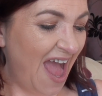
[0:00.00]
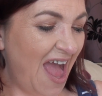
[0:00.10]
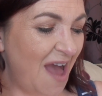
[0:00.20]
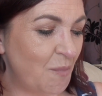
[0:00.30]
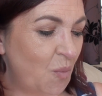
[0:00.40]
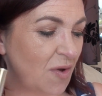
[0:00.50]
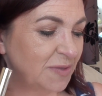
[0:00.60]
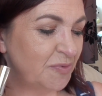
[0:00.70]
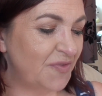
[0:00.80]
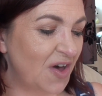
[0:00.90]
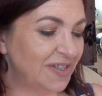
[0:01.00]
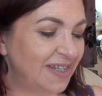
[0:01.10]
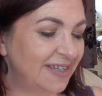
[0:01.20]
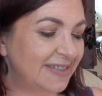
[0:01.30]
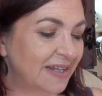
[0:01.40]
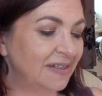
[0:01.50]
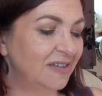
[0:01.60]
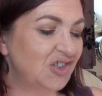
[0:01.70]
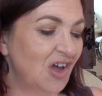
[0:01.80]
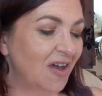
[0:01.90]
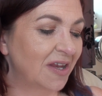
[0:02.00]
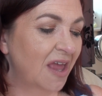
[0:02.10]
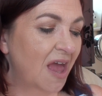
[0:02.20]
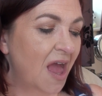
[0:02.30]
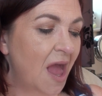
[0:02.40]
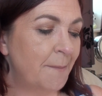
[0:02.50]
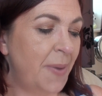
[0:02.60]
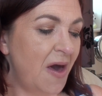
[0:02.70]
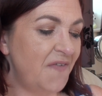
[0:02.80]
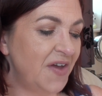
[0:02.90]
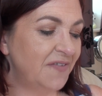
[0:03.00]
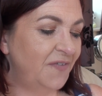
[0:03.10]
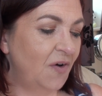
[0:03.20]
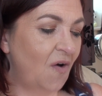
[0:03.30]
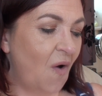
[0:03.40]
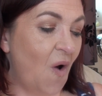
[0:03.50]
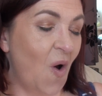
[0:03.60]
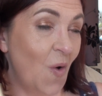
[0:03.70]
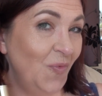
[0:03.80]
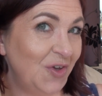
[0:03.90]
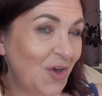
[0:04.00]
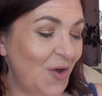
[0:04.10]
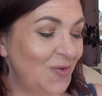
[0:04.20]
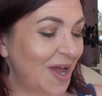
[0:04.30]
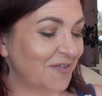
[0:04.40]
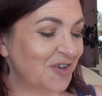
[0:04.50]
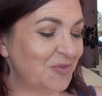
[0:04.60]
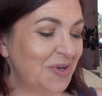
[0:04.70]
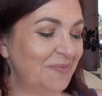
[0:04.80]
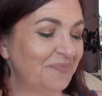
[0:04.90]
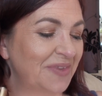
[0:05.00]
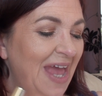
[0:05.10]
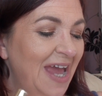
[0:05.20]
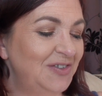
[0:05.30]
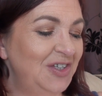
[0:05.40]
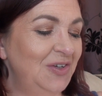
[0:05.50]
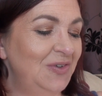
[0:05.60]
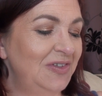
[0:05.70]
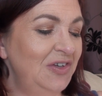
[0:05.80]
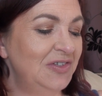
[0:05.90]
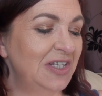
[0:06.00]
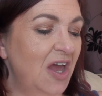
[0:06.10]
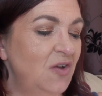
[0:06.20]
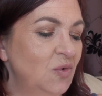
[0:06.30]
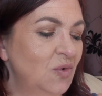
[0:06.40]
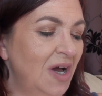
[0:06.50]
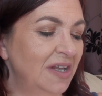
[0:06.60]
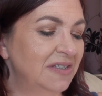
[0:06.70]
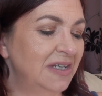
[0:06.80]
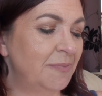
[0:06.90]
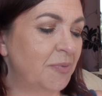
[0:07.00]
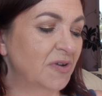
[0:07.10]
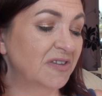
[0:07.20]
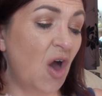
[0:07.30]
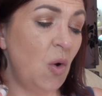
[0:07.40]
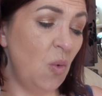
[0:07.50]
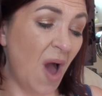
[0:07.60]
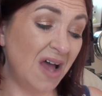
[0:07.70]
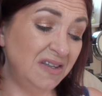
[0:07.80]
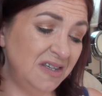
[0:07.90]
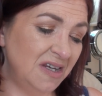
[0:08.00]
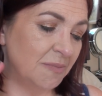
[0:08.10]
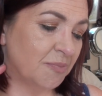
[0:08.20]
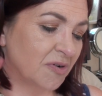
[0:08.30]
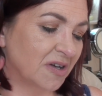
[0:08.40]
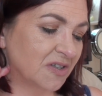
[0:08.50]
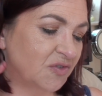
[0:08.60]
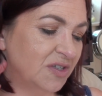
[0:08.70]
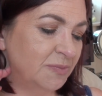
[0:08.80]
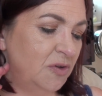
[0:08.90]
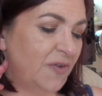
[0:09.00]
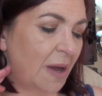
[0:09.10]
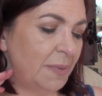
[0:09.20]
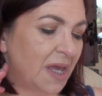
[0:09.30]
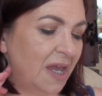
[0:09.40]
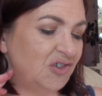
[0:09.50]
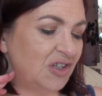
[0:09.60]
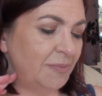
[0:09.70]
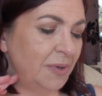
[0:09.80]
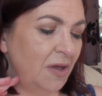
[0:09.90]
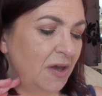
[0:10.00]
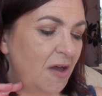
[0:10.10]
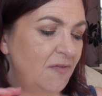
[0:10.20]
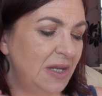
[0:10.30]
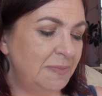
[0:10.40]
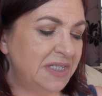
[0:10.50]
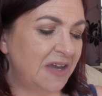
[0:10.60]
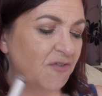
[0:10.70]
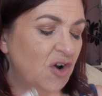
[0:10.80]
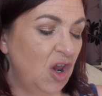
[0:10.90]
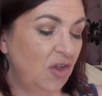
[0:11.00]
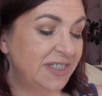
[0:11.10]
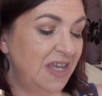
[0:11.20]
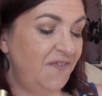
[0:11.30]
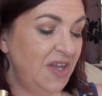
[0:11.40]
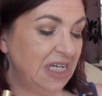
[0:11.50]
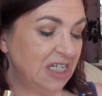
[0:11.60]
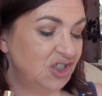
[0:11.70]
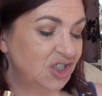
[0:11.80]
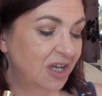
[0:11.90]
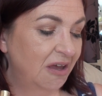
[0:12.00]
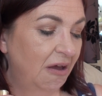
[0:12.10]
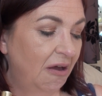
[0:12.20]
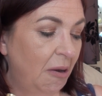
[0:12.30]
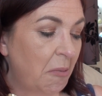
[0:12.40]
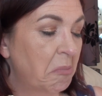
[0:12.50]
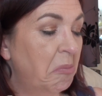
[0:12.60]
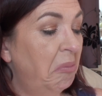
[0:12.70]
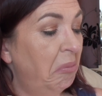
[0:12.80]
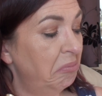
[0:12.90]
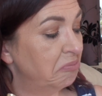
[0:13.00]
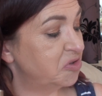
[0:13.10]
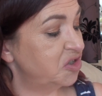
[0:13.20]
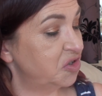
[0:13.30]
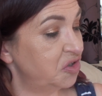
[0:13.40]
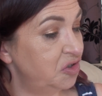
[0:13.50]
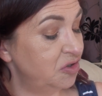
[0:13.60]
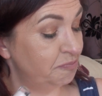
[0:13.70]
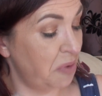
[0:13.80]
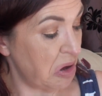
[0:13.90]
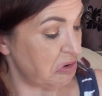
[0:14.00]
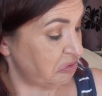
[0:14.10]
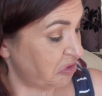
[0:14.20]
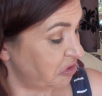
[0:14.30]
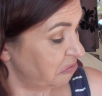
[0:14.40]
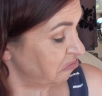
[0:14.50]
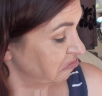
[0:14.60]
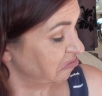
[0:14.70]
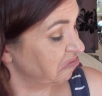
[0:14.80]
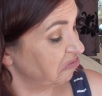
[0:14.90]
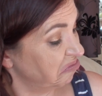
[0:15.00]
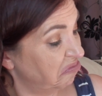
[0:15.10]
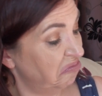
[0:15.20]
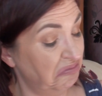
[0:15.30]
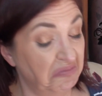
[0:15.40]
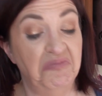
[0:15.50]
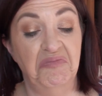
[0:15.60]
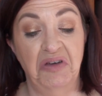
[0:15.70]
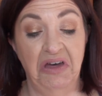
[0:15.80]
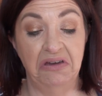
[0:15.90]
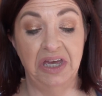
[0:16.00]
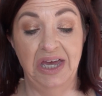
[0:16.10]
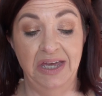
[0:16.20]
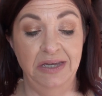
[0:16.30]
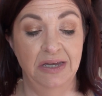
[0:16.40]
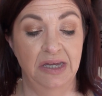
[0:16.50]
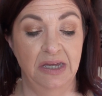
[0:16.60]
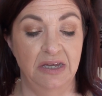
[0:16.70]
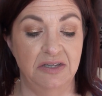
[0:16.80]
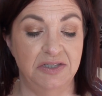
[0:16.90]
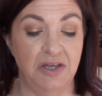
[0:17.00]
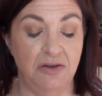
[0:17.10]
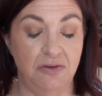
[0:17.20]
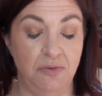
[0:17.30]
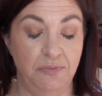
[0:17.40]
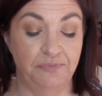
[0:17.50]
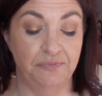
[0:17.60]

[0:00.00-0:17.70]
Whilst providing a subtle shine. Perfect for on-the-go nourishment. How to use. Use alone or under lip products. Oh, under lip products for a smooth application. Apply over lipstick for a glossy finish. So you can use both. Okay. So,